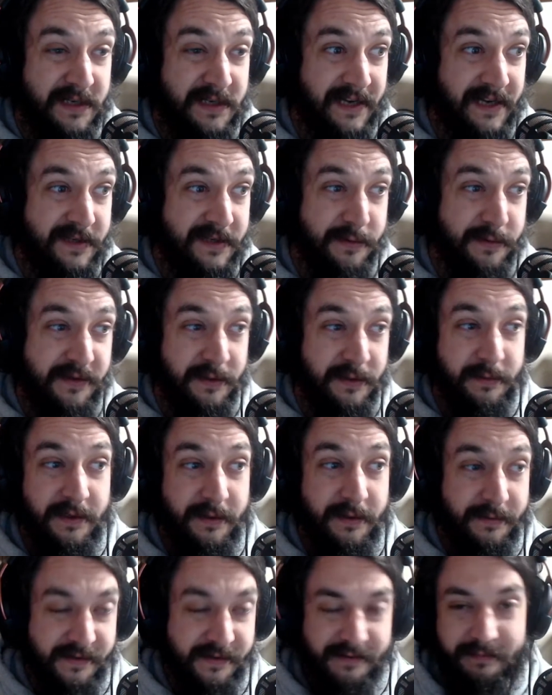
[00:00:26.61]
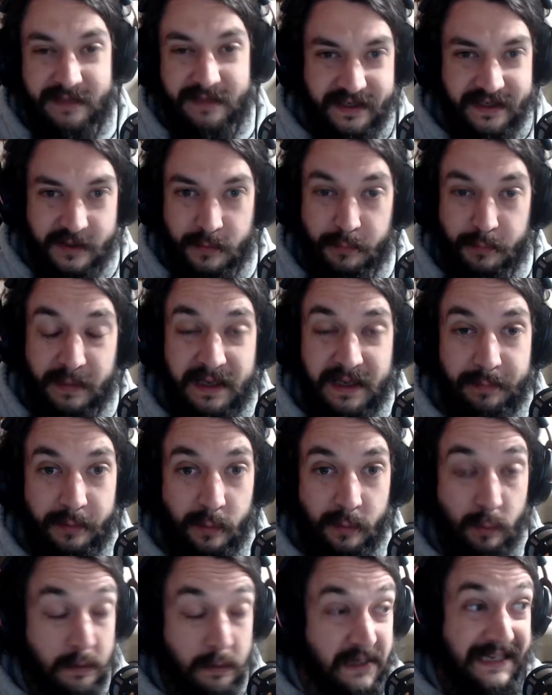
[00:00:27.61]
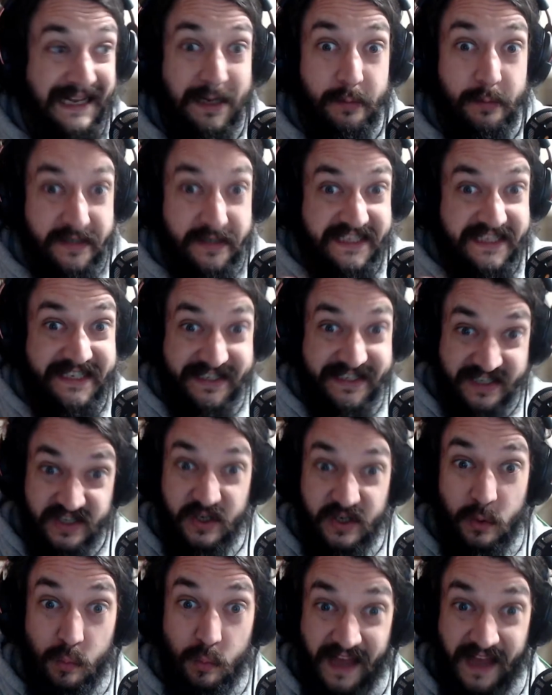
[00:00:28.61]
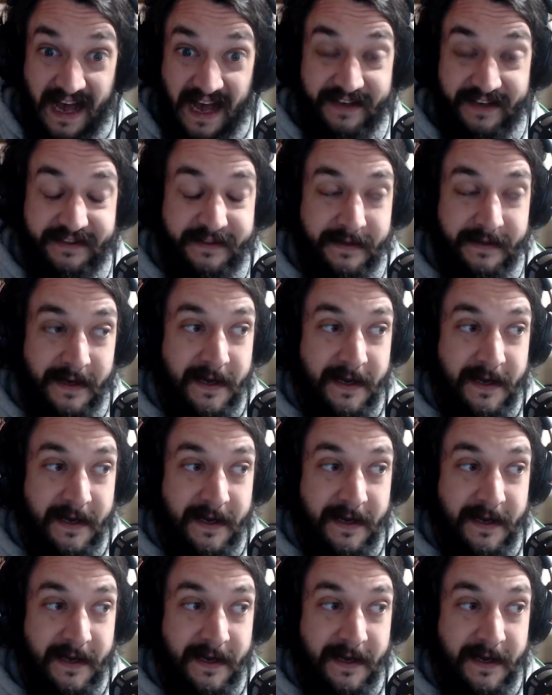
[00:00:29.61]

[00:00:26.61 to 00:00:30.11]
tattoo studios and tattoo people were allowed to do that.